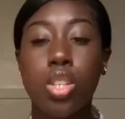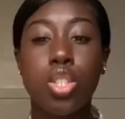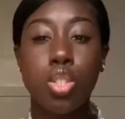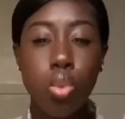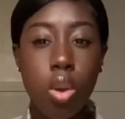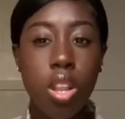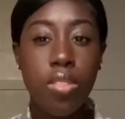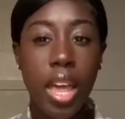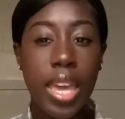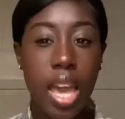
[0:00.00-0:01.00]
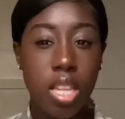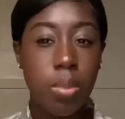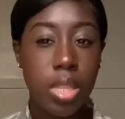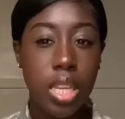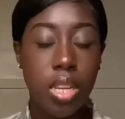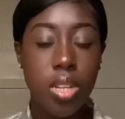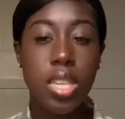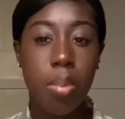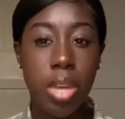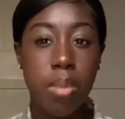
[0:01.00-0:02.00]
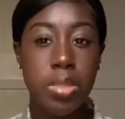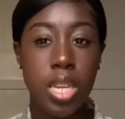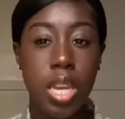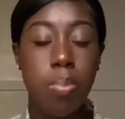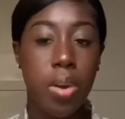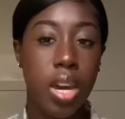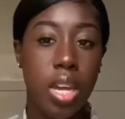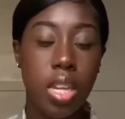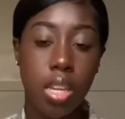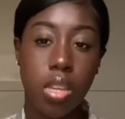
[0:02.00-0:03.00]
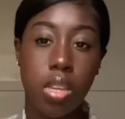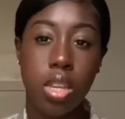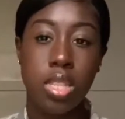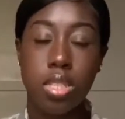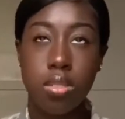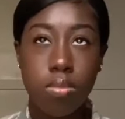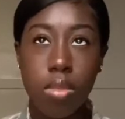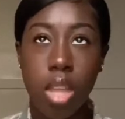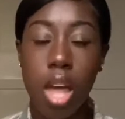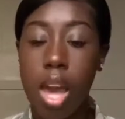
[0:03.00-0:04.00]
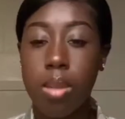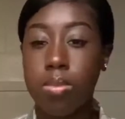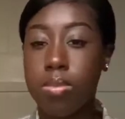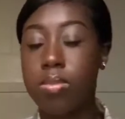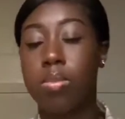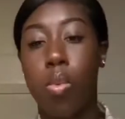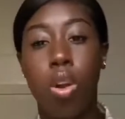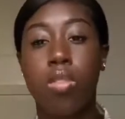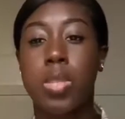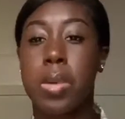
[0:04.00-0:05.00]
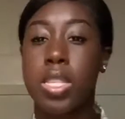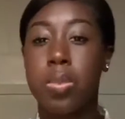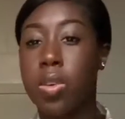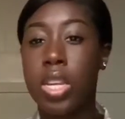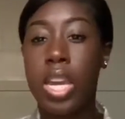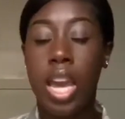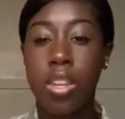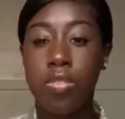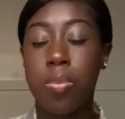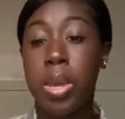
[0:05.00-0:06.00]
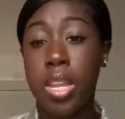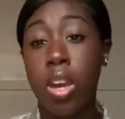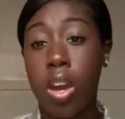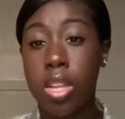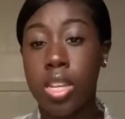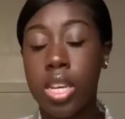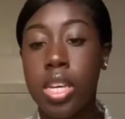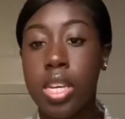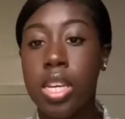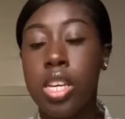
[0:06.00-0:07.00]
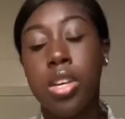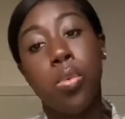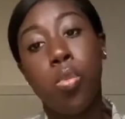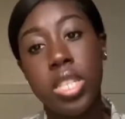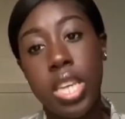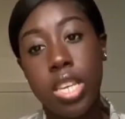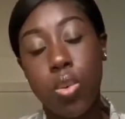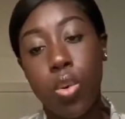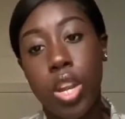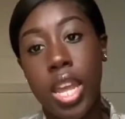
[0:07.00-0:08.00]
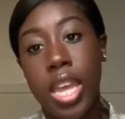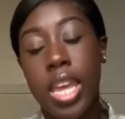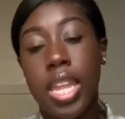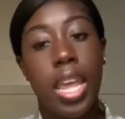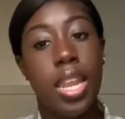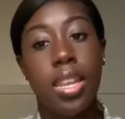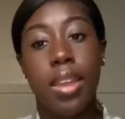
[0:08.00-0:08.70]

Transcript: sort of like element leaders at BMT, but it's a lot more responsibility kind of depending on what tech school you're in and